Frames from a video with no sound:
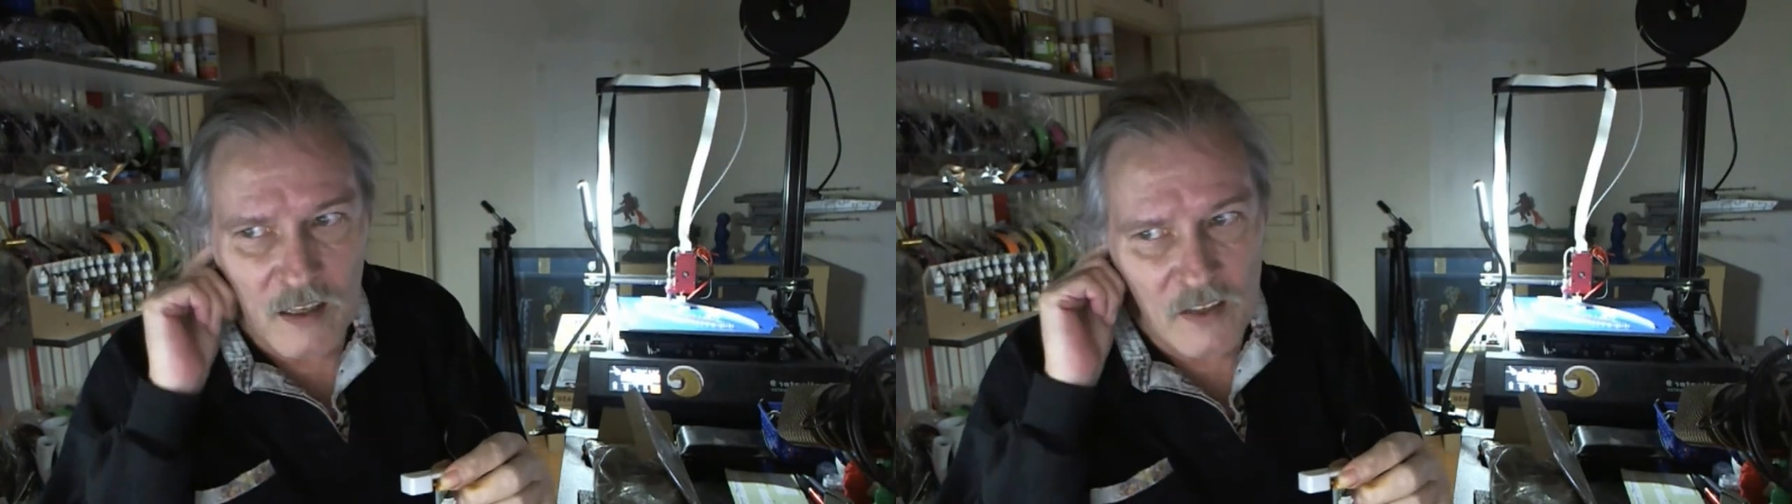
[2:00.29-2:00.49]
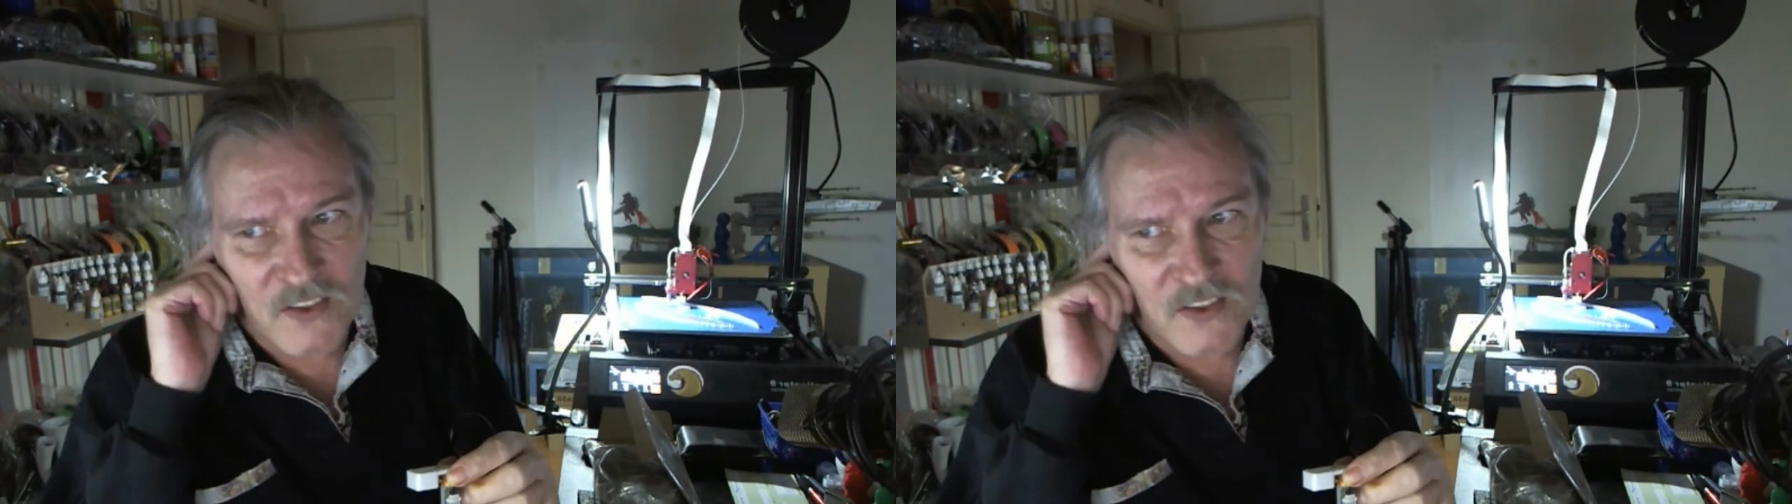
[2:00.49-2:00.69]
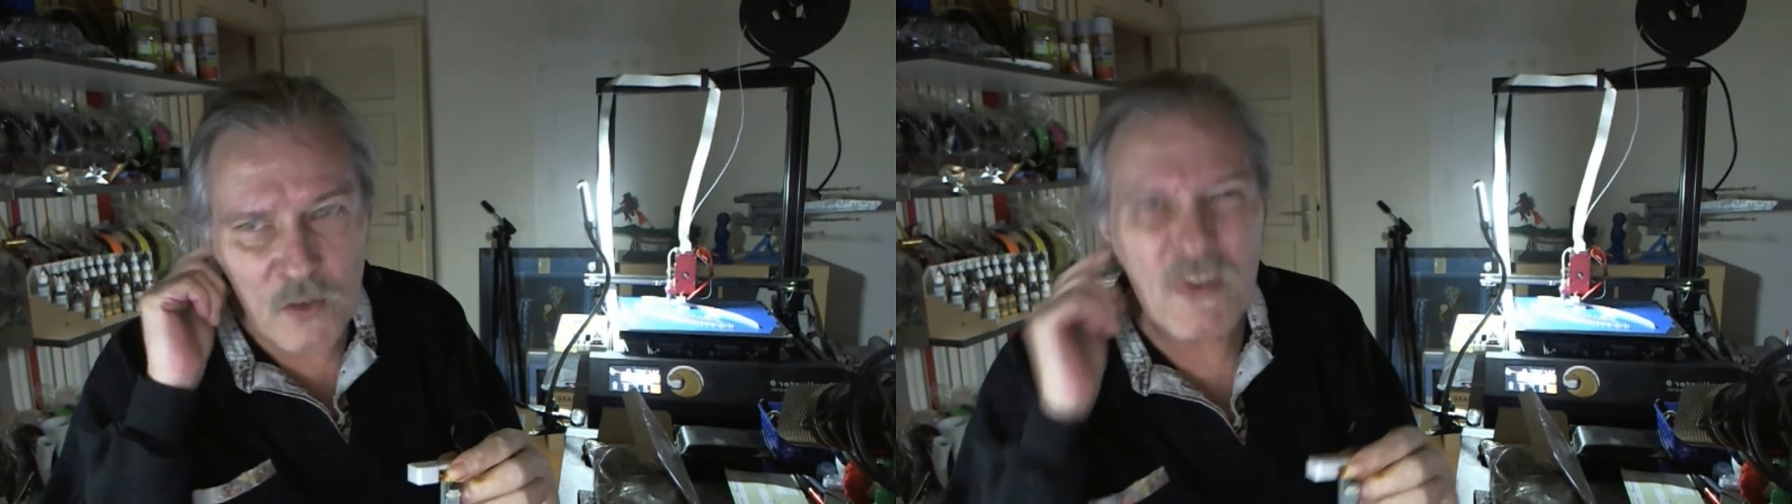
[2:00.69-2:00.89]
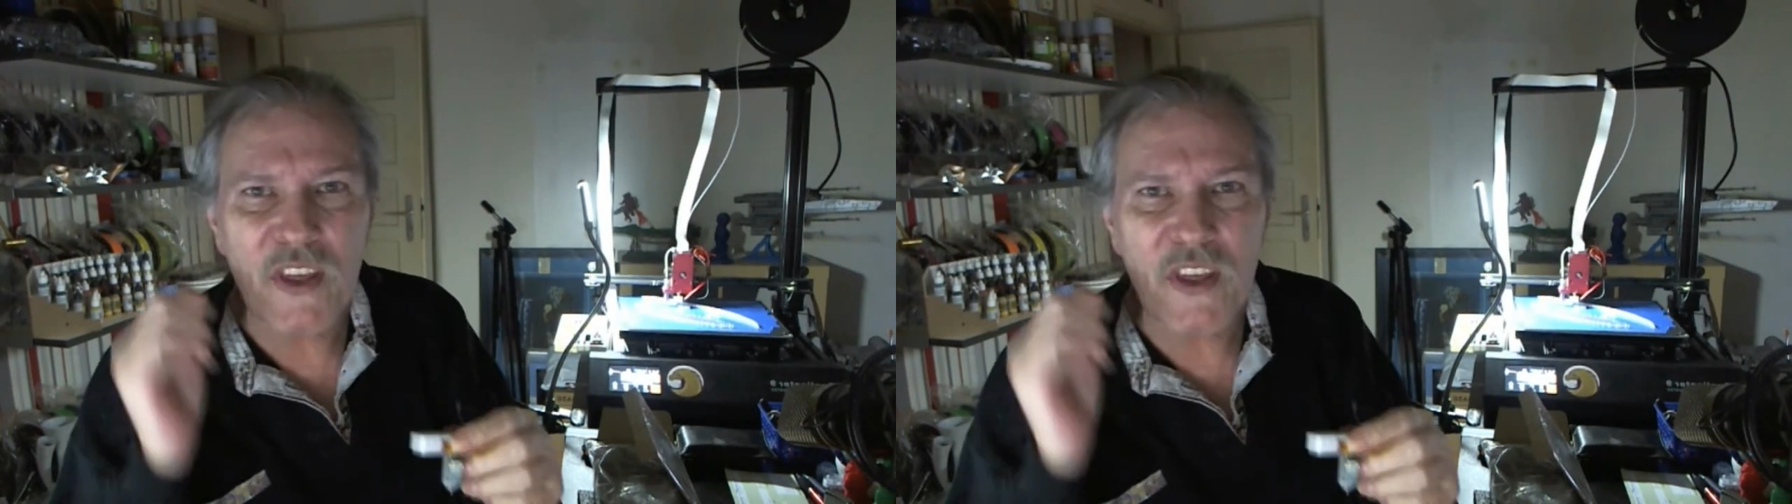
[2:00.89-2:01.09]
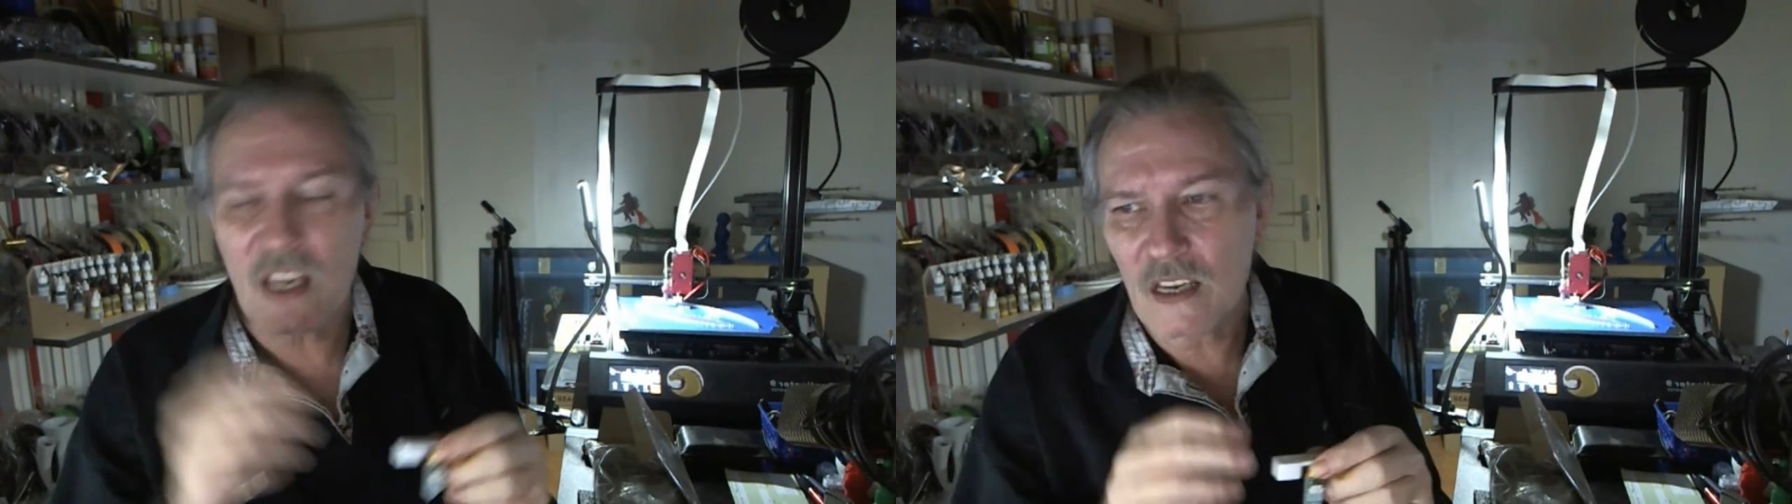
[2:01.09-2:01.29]
stupid
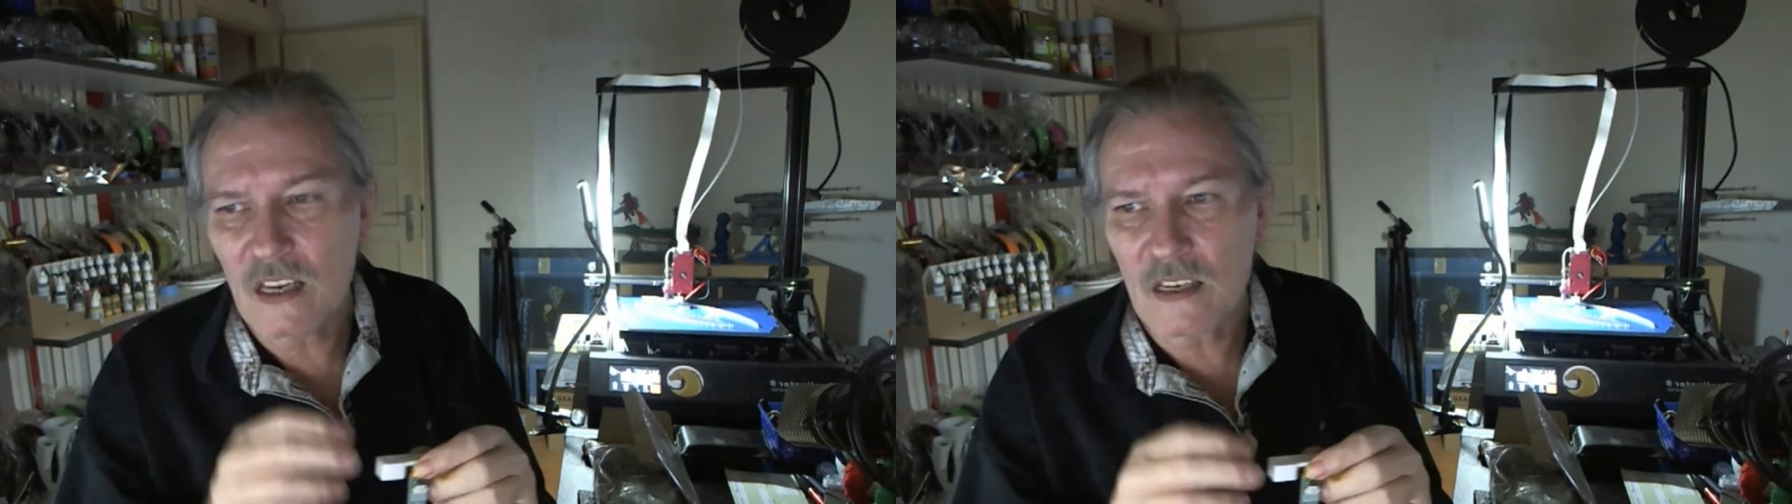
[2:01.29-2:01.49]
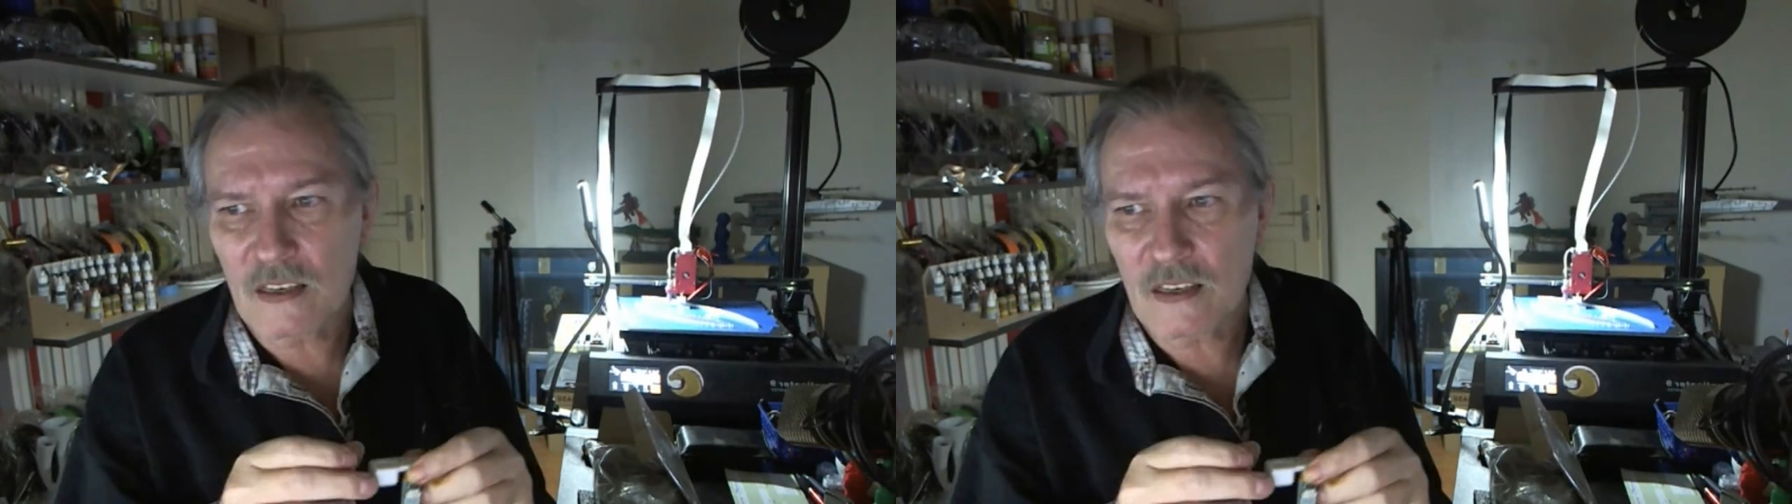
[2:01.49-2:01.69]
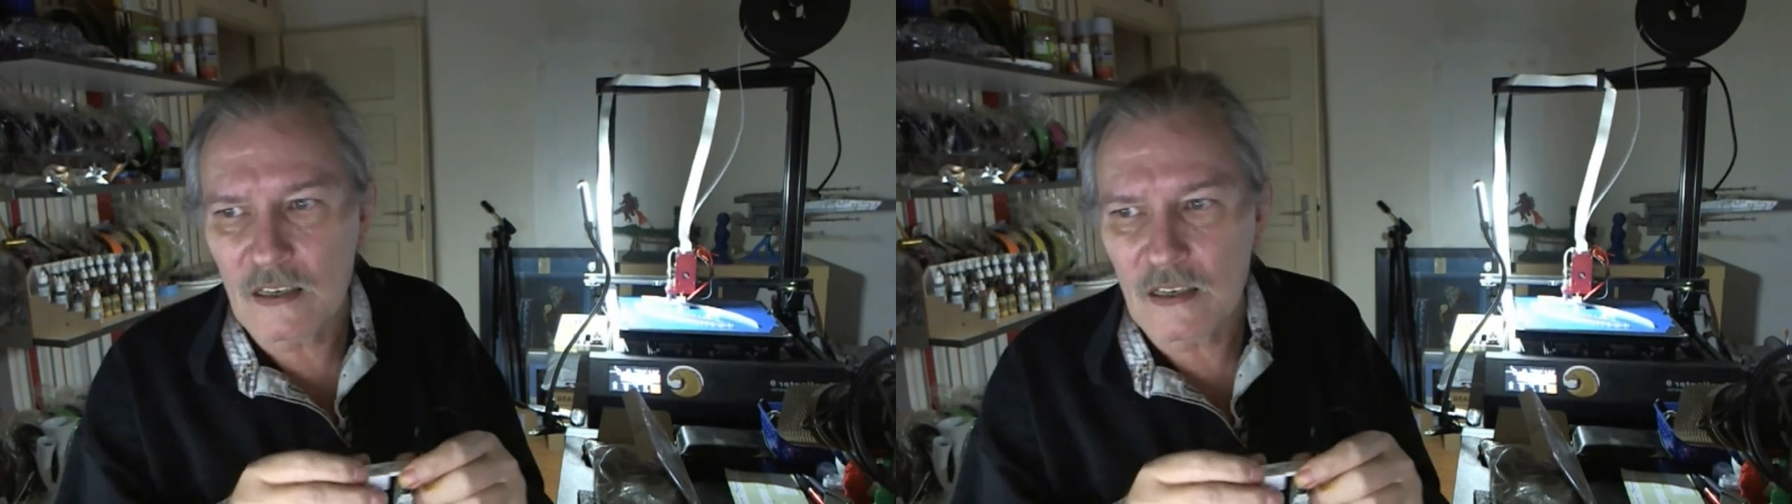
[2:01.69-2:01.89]
thing is